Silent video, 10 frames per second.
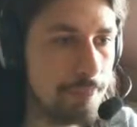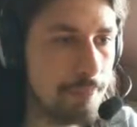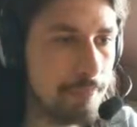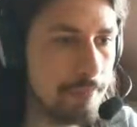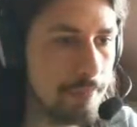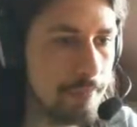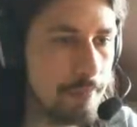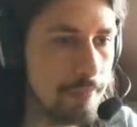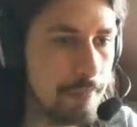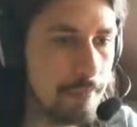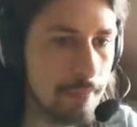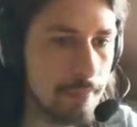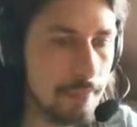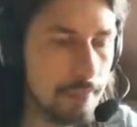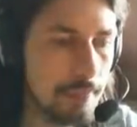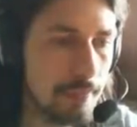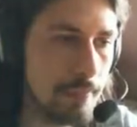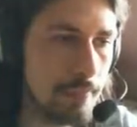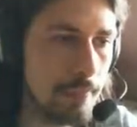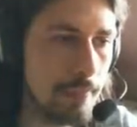Nothing is said.